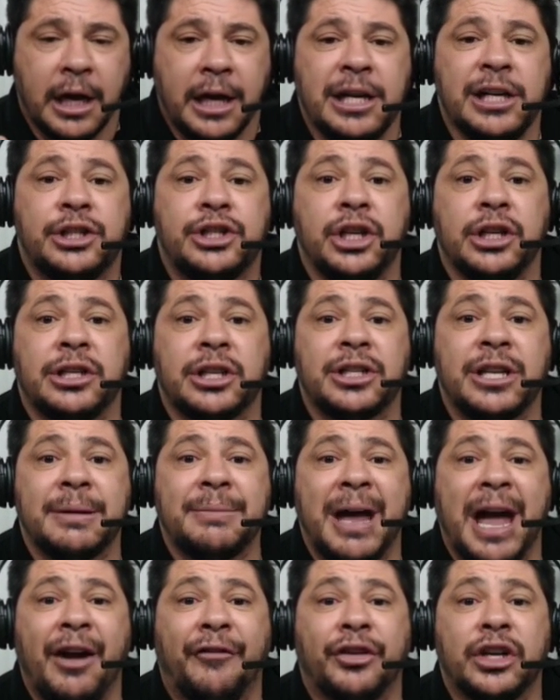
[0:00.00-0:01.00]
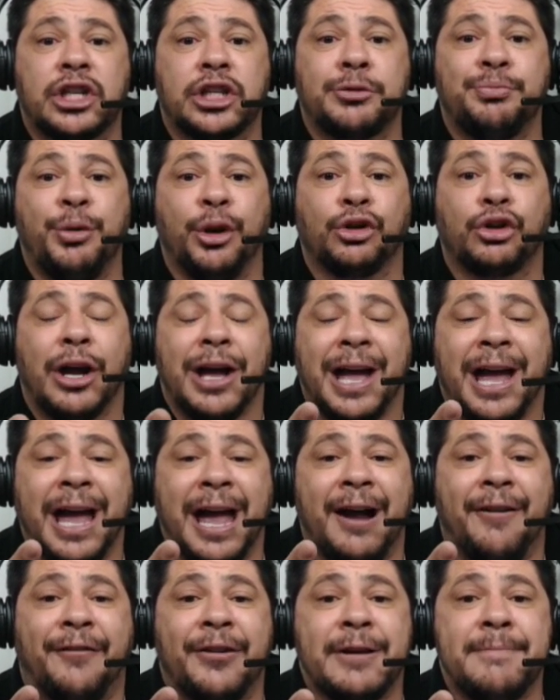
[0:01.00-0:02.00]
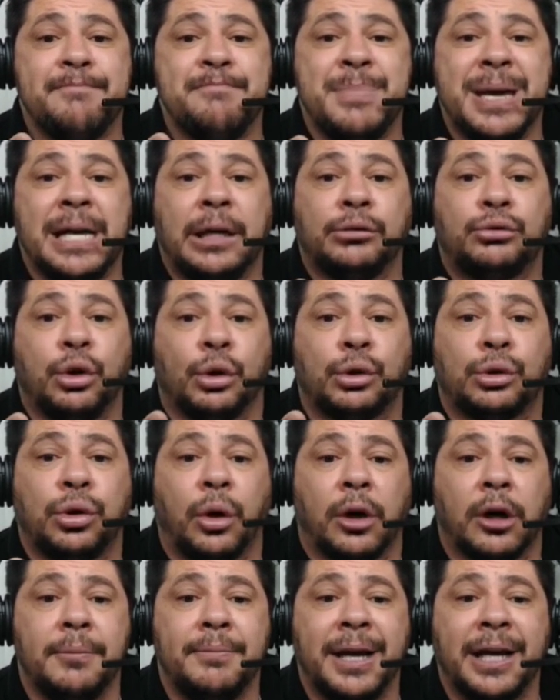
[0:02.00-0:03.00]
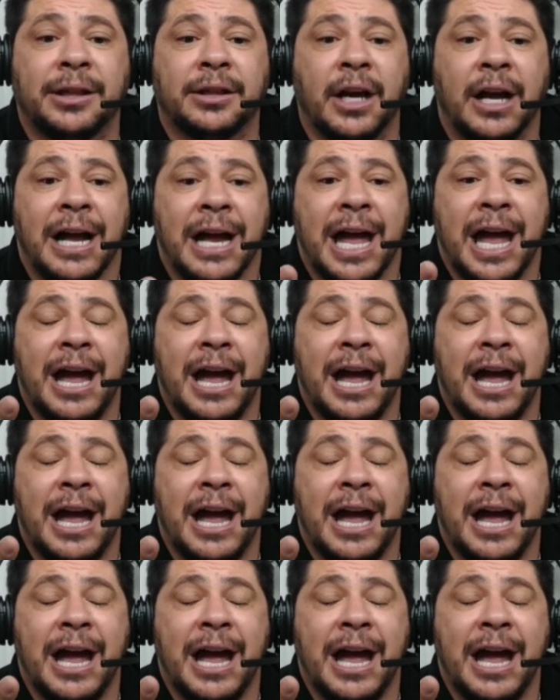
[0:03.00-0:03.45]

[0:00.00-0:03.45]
In Jesus' name, every spirit, every mental torment,